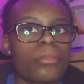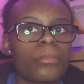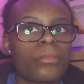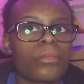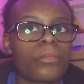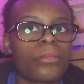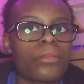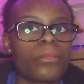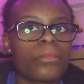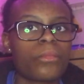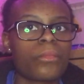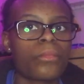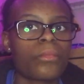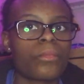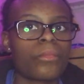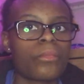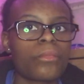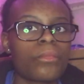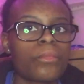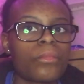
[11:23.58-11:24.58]

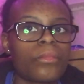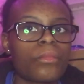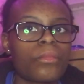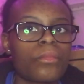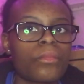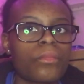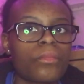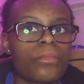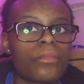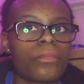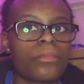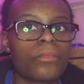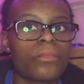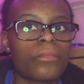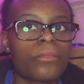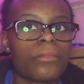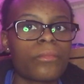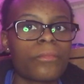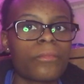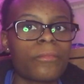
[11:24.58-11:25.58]

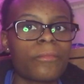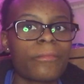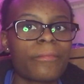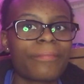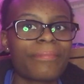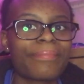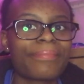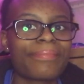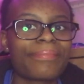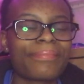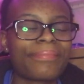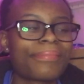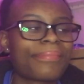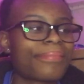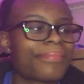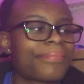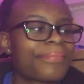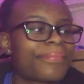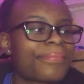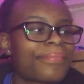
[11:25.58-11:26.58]

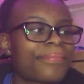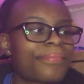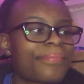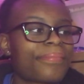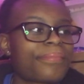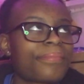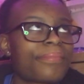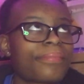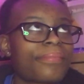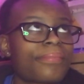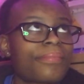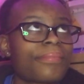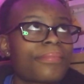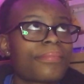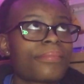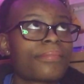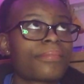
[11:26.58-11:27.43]
Nobody speaks.